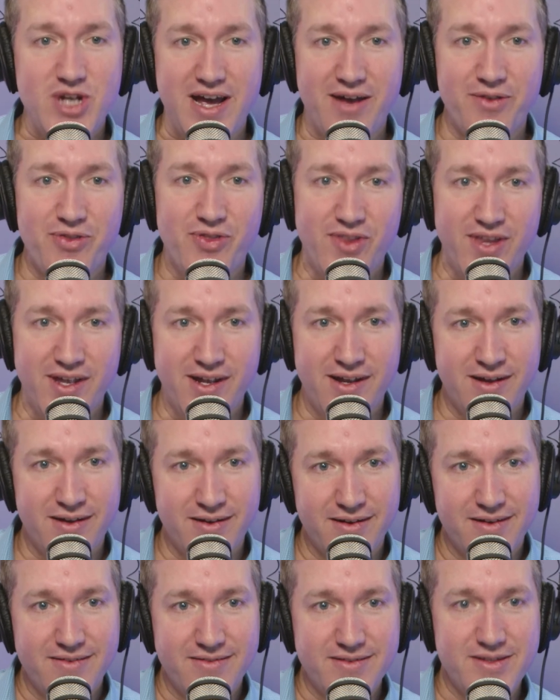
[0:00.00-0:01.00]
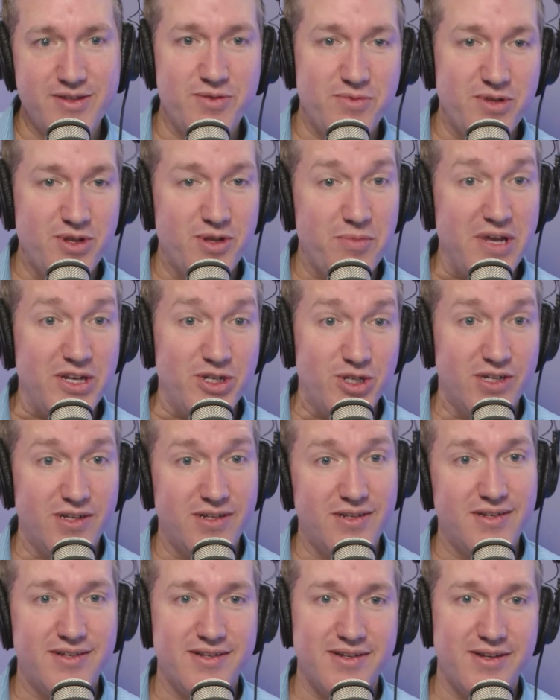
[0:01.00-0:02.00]
out there? You
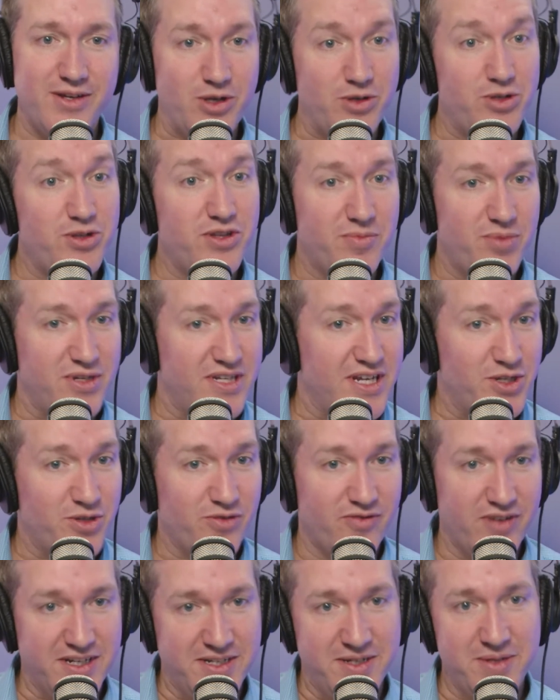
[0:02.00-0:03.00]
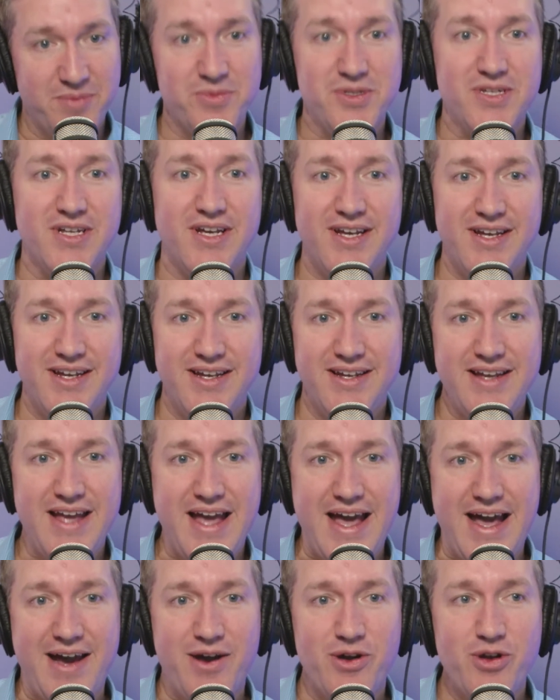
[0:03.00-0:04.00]
mentioned, to the potential victims.
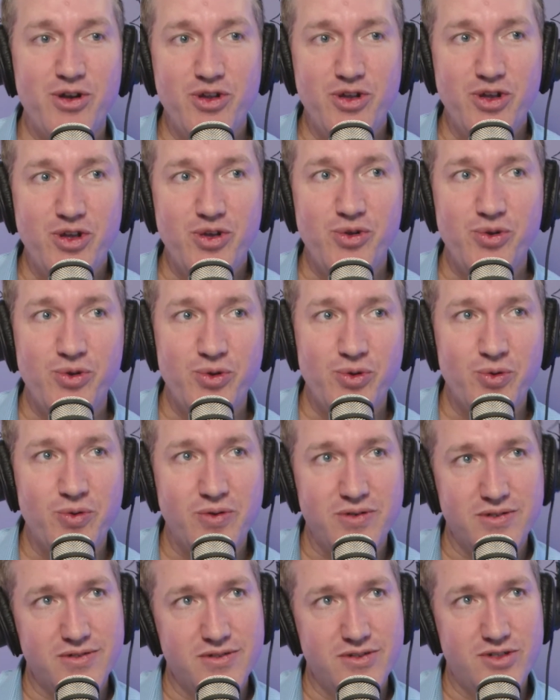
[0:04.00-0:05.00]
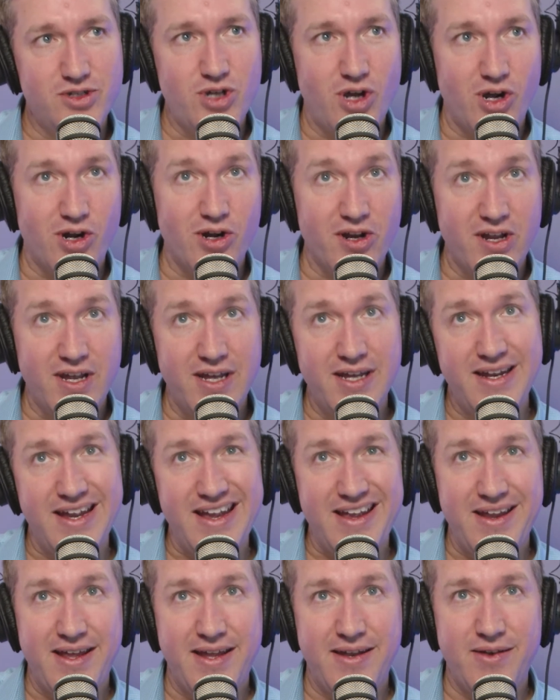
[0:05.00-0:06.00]
How do you target
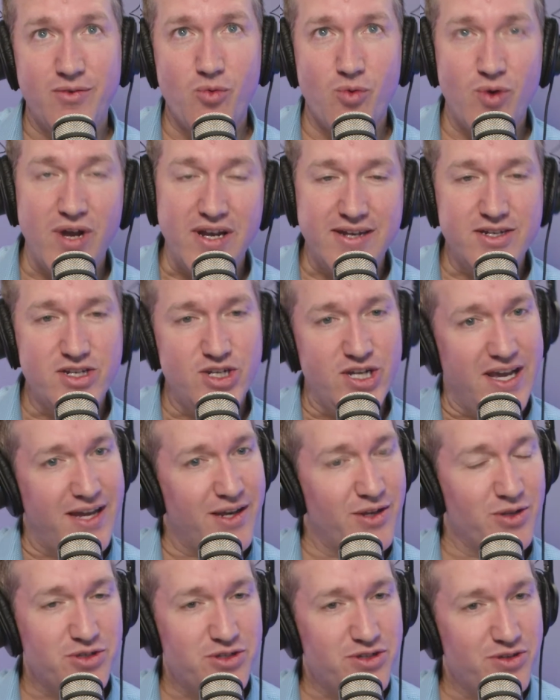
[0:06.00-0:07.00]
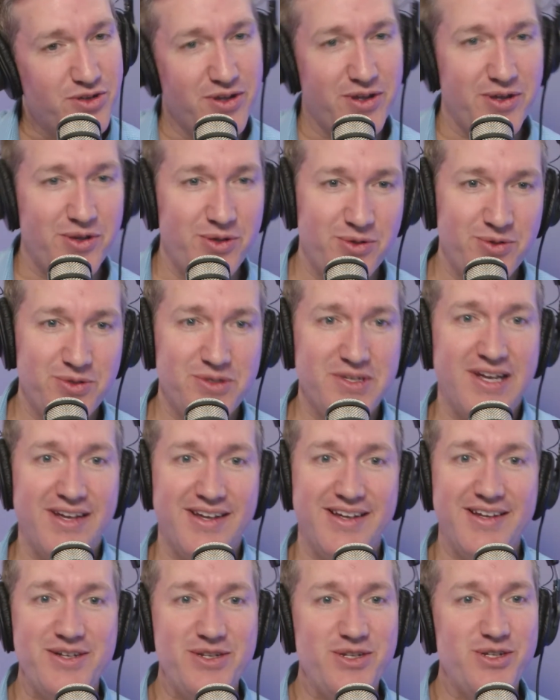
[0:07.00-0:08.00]
and what channels do you use
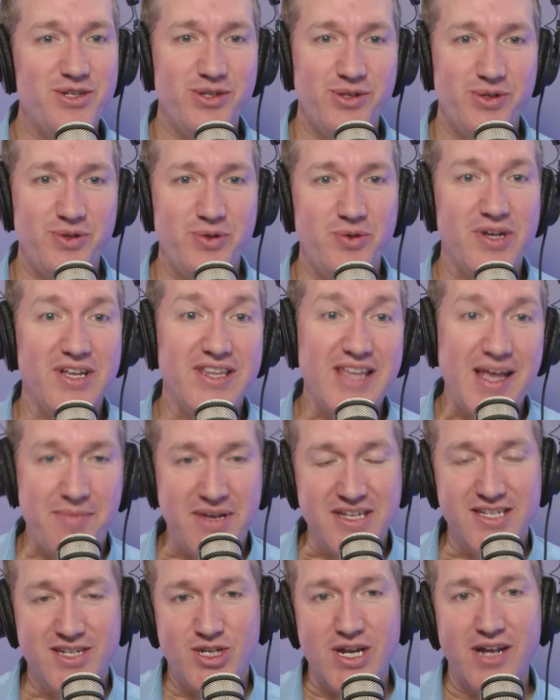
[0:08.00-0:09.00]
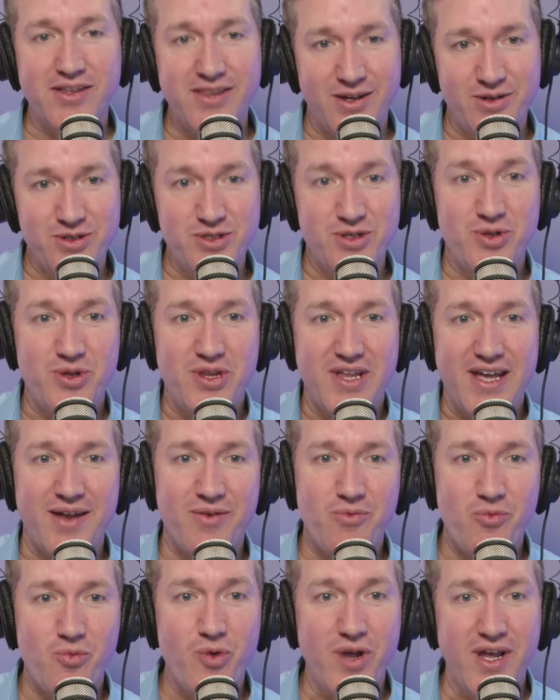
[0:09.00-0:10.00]
to get that message out there so
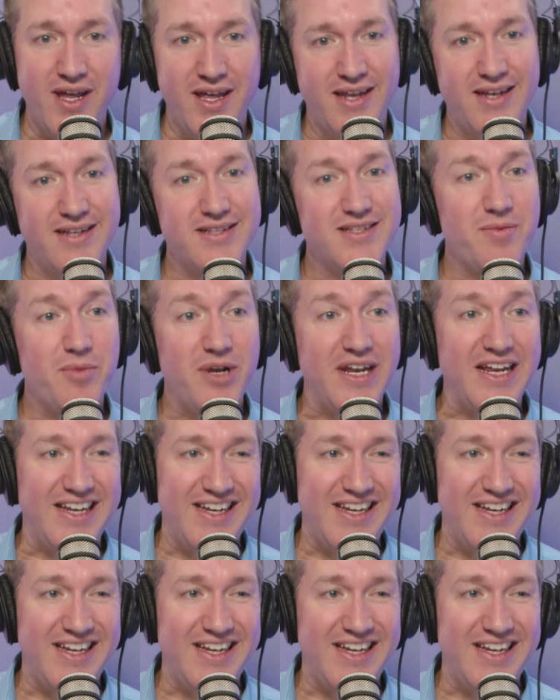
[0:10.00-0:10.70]
that when somebody